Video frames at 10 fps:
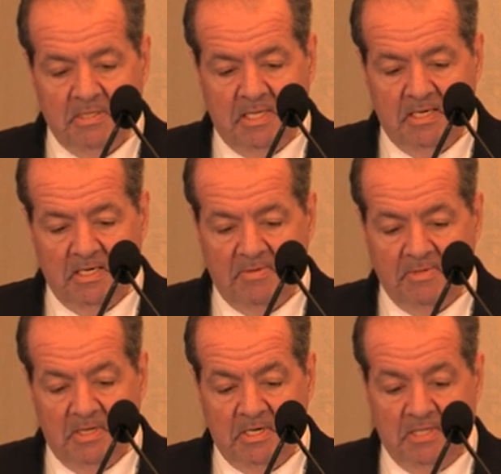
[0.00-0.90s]
Then
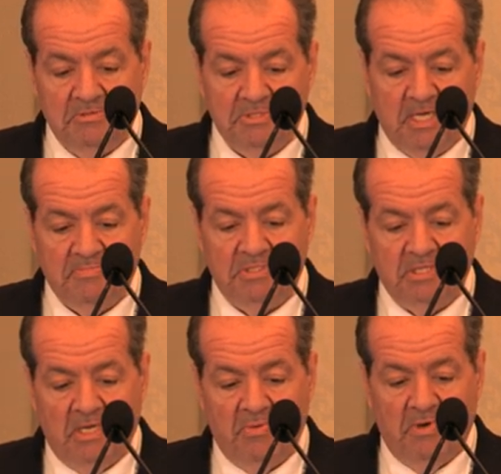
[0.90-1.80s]
another type of
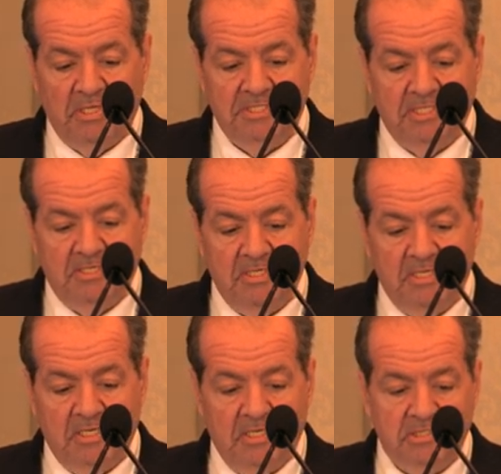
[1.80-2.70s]
child walks in,
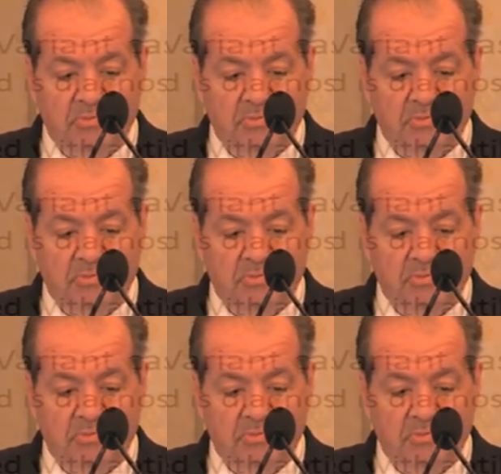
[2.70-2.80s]
a